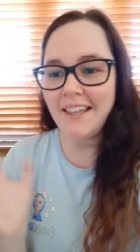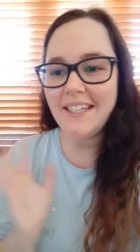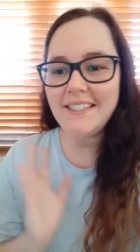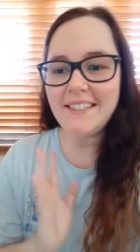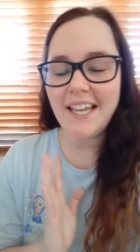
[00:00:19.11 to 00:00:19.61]

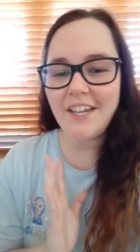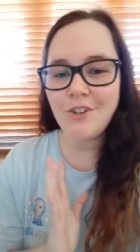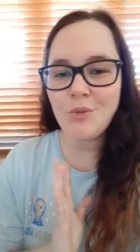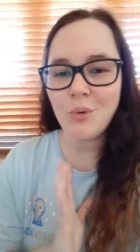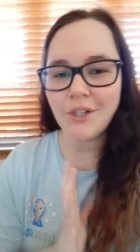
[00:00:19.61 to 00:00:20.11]
Let's say
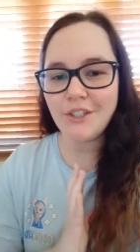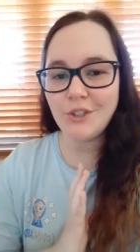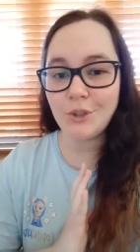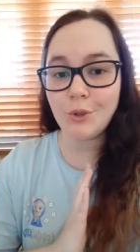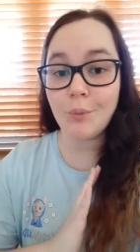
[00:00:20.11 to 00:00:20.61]
you wanted
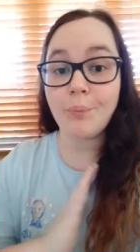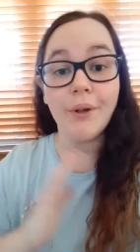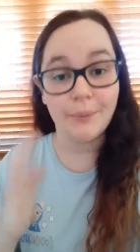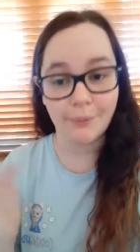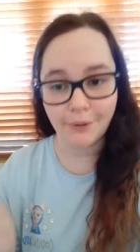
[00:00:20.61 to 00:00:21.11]
to
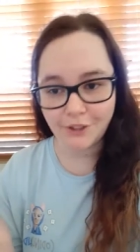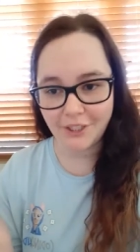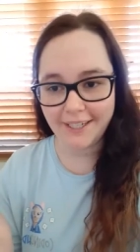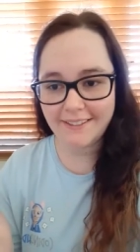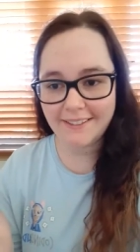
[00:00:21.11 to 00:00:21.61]
build a
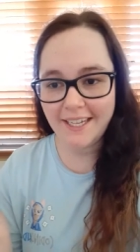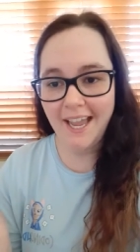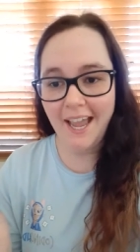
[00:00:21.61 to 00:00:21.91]
project.